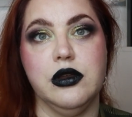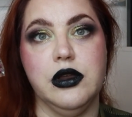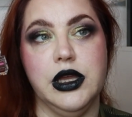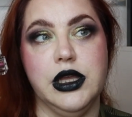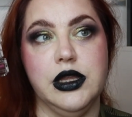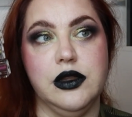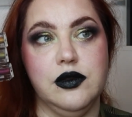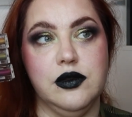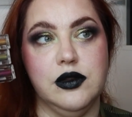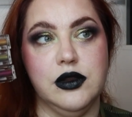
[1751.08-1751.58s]

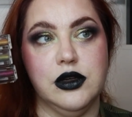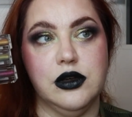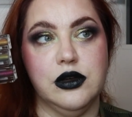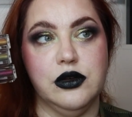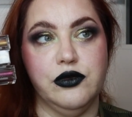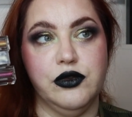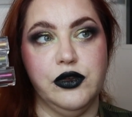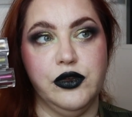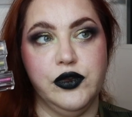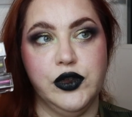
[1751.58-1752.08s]
in
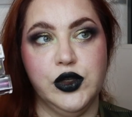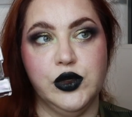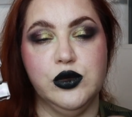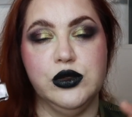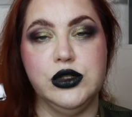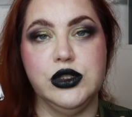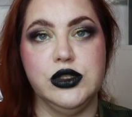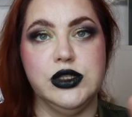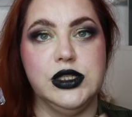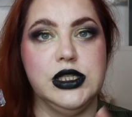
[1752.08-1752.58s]
the review
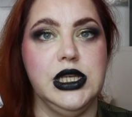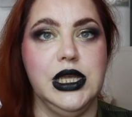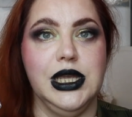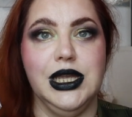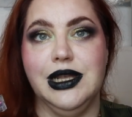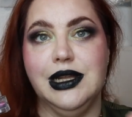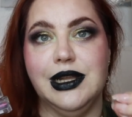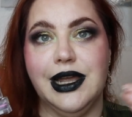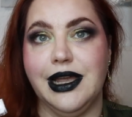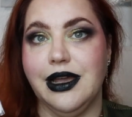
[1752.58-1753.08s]
to
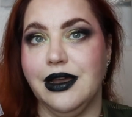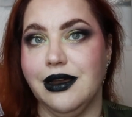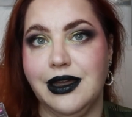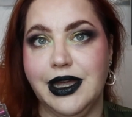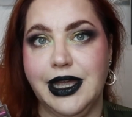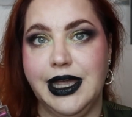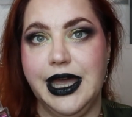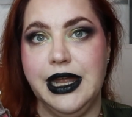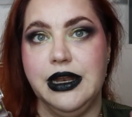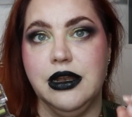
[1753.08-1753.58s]
see, like,
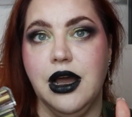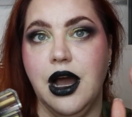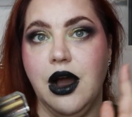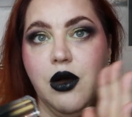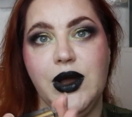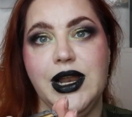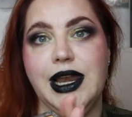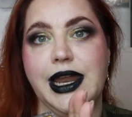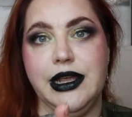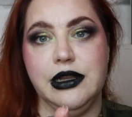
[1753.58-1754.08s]
again,
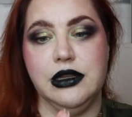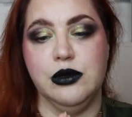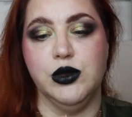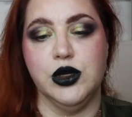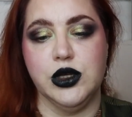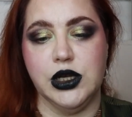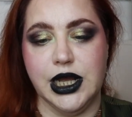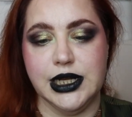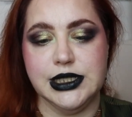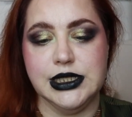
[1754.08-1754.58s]
how I like them
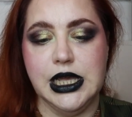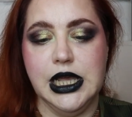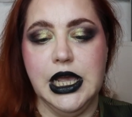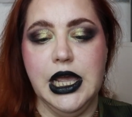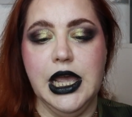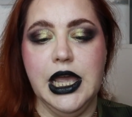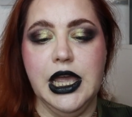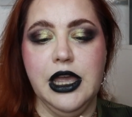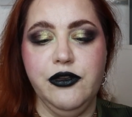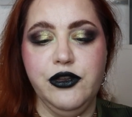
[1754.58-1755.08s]
or not.
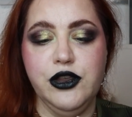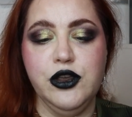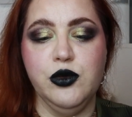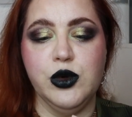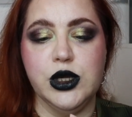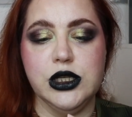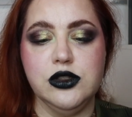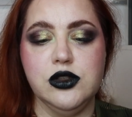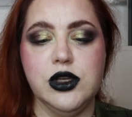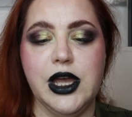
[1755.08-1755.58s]
If you
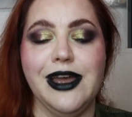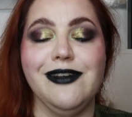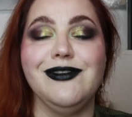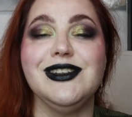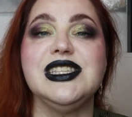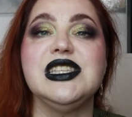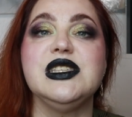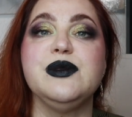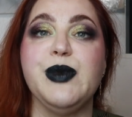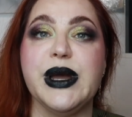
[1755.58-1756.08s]
want to have a
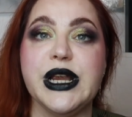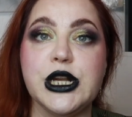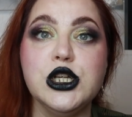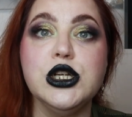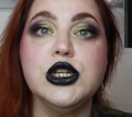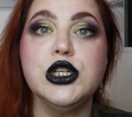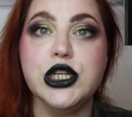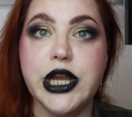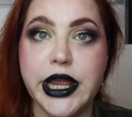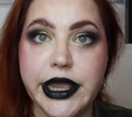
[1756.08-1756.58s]

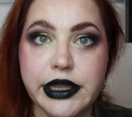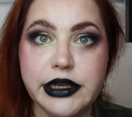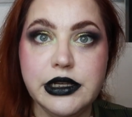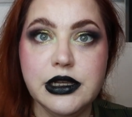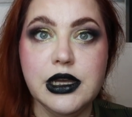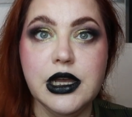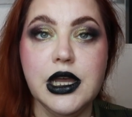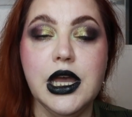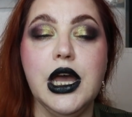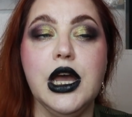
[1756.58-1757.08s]
special shade,
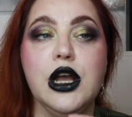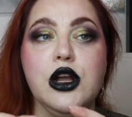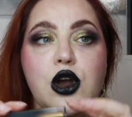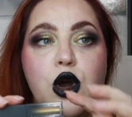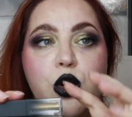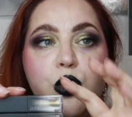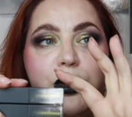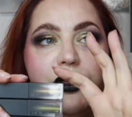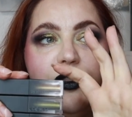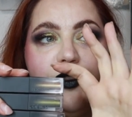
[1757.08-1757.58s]

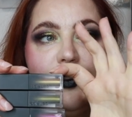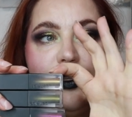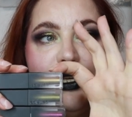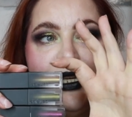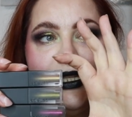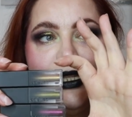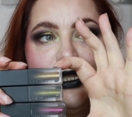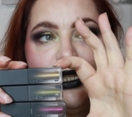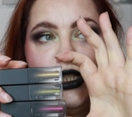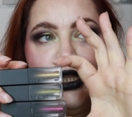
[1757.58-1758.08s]
go with
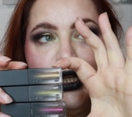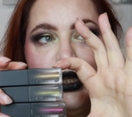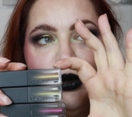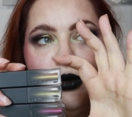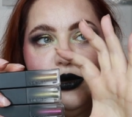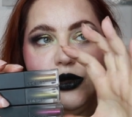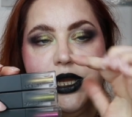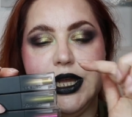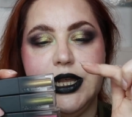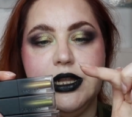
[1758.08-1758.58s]
these
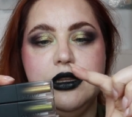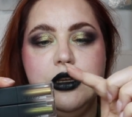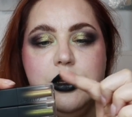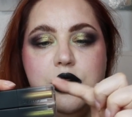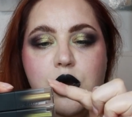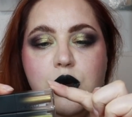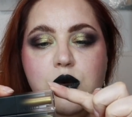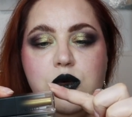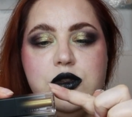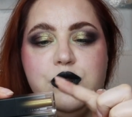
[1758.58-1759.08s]
two, like the
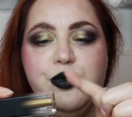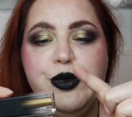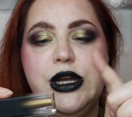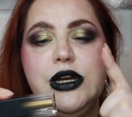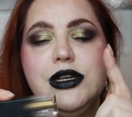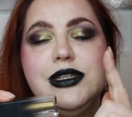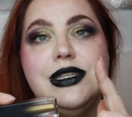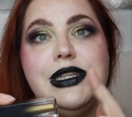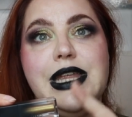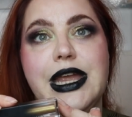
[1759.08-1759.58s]
gold,
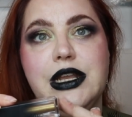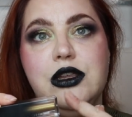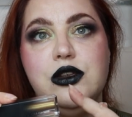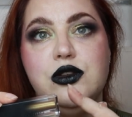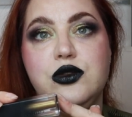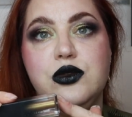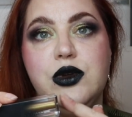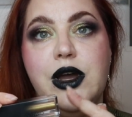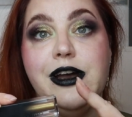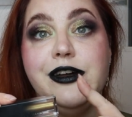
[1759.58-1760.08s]
because then you
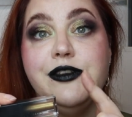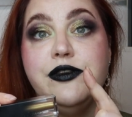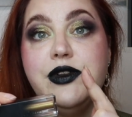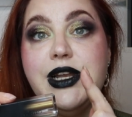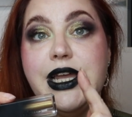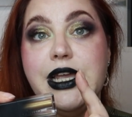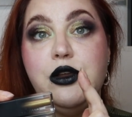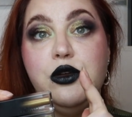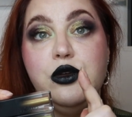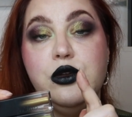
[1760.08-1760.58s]
do have
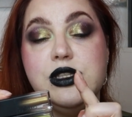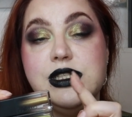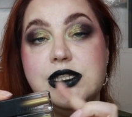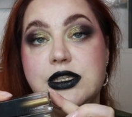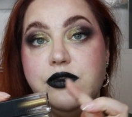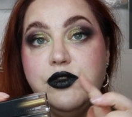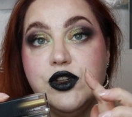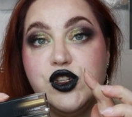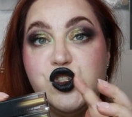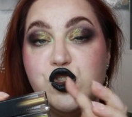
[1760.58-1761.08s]
like
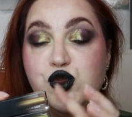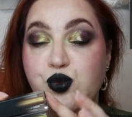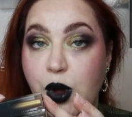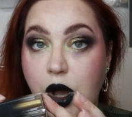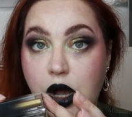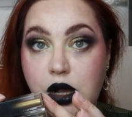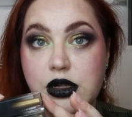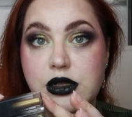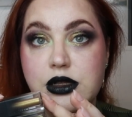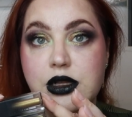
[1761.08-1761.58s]
silver
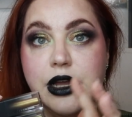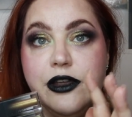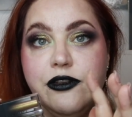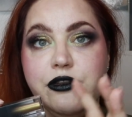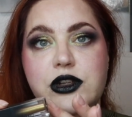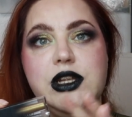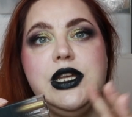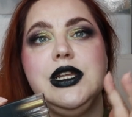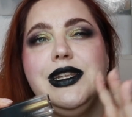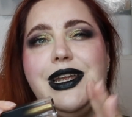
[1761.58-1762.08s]
sparkle. I
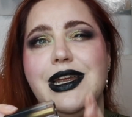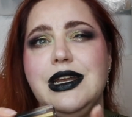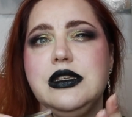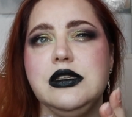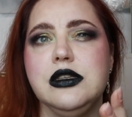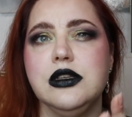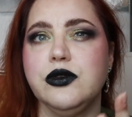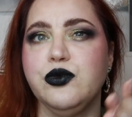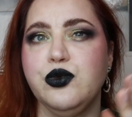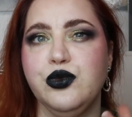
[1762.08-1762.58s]
feel like that
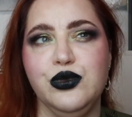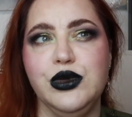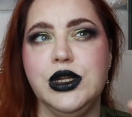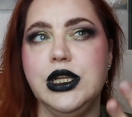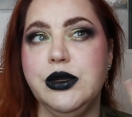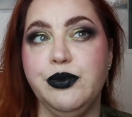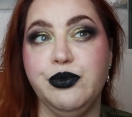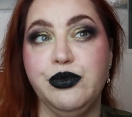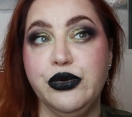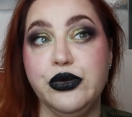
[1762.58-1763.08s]
is a
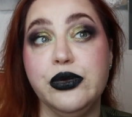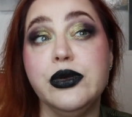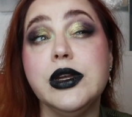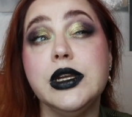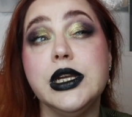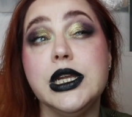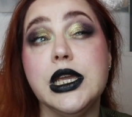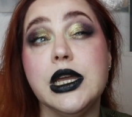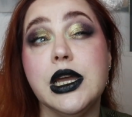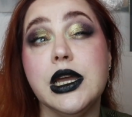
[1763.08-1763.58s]
really
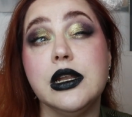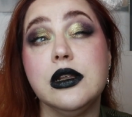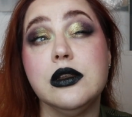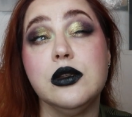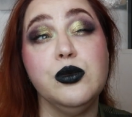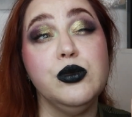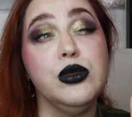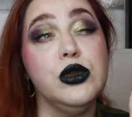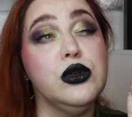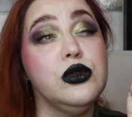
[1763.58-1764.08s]
pretty
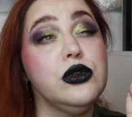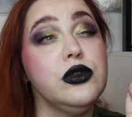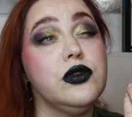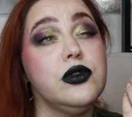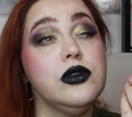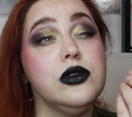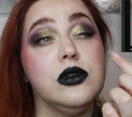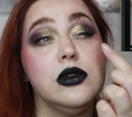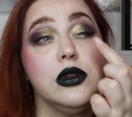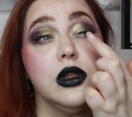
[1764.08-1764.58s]
and
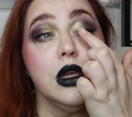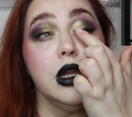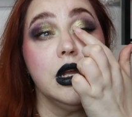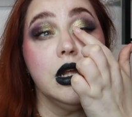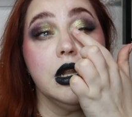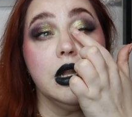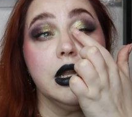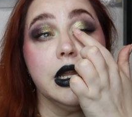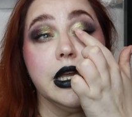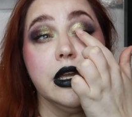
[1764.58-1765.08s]
beautiful,
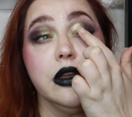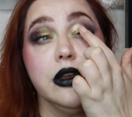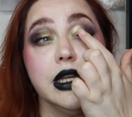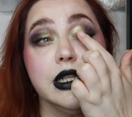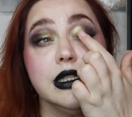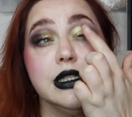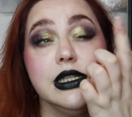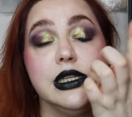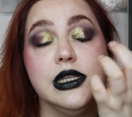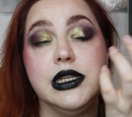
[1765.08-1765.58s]
like you
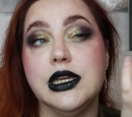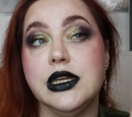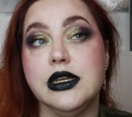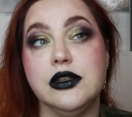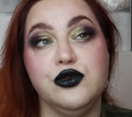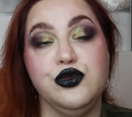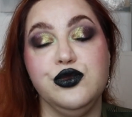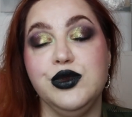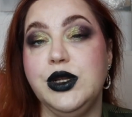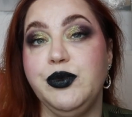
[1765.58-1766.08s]
can see it here,
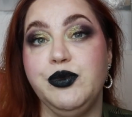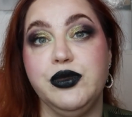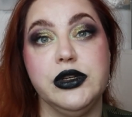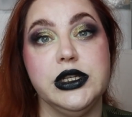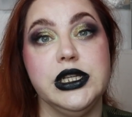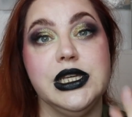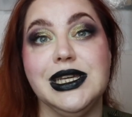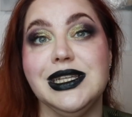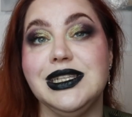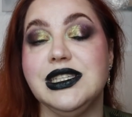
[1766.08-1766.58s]
it's really
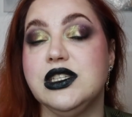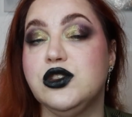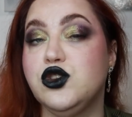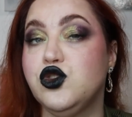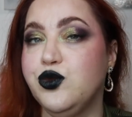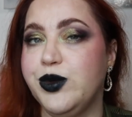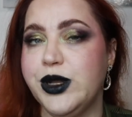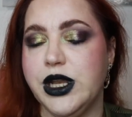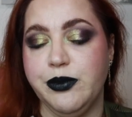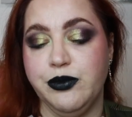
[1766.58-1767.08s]
pretty, it's
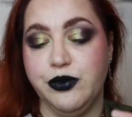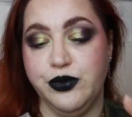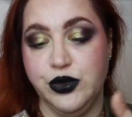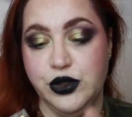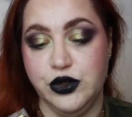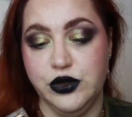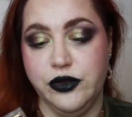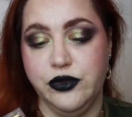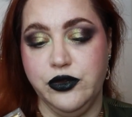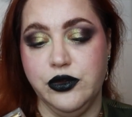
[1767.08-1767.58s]
super damn
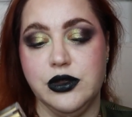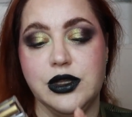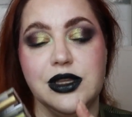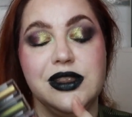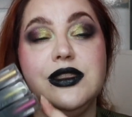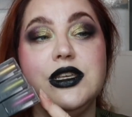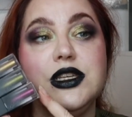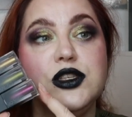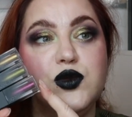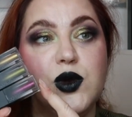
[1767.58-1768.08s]
beautiful.
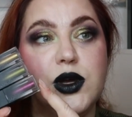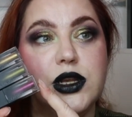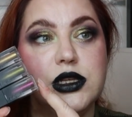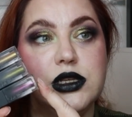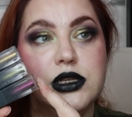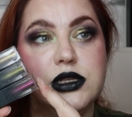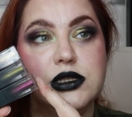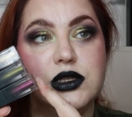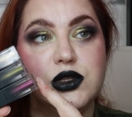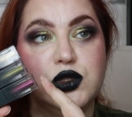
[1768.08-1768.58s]
And this one
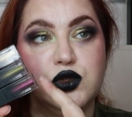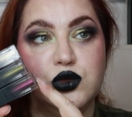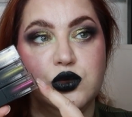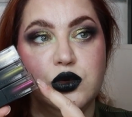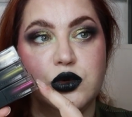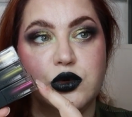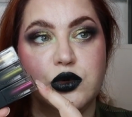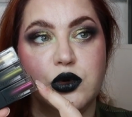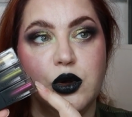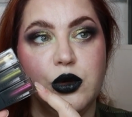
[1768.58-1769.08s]
is a
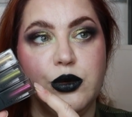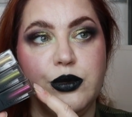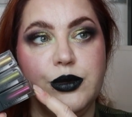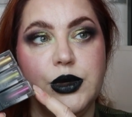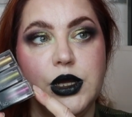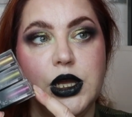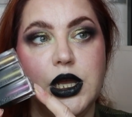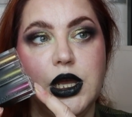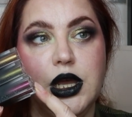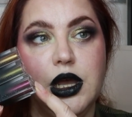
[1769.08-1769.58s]
duochrome,
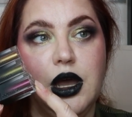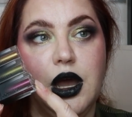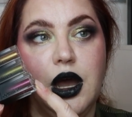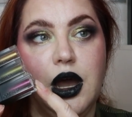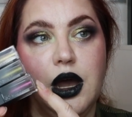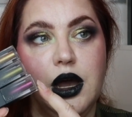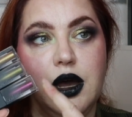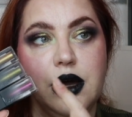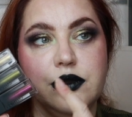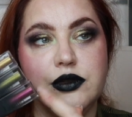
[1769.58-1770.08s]

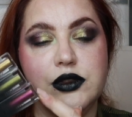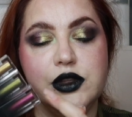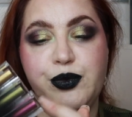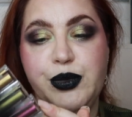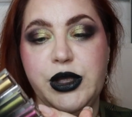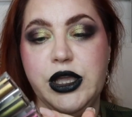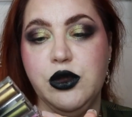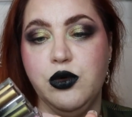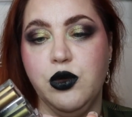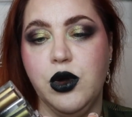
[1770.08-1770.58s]
the
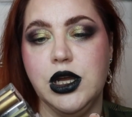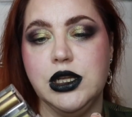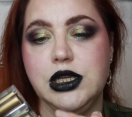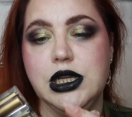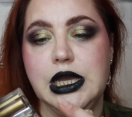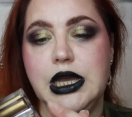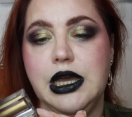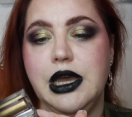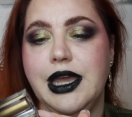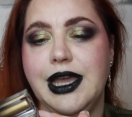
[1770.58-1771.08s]
pink one.
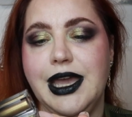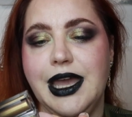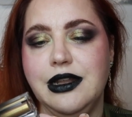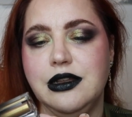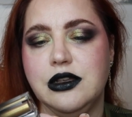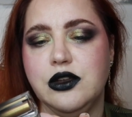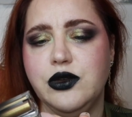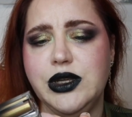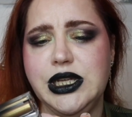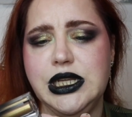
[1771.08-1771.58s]
Again,
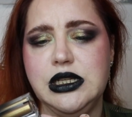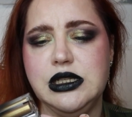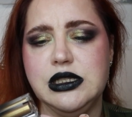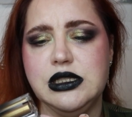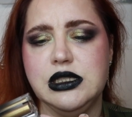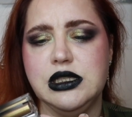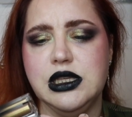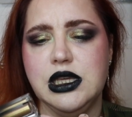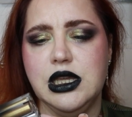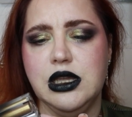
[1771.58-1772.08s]
the green
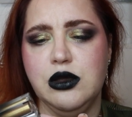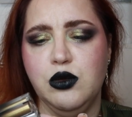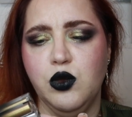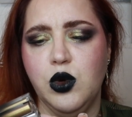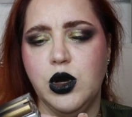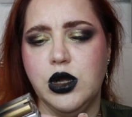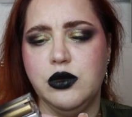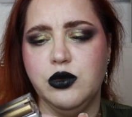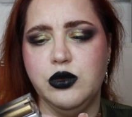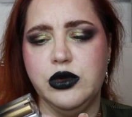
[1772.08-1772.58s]
is the
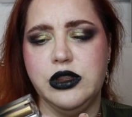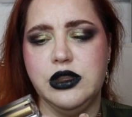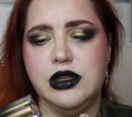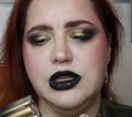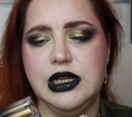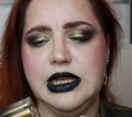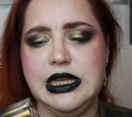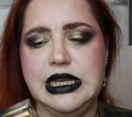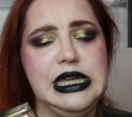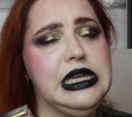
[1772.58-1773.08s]
one with
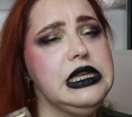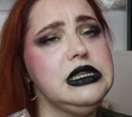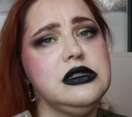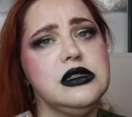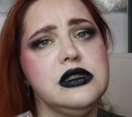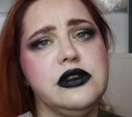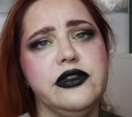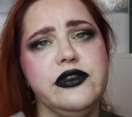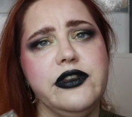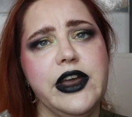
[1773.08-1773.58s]
the
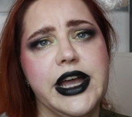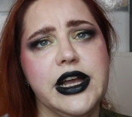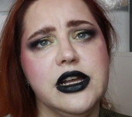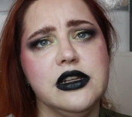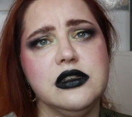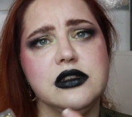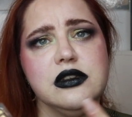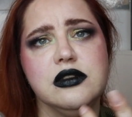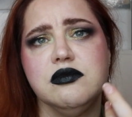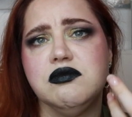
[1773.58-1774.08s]
least
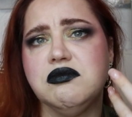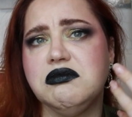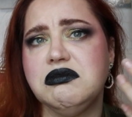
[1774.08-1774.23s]
effect.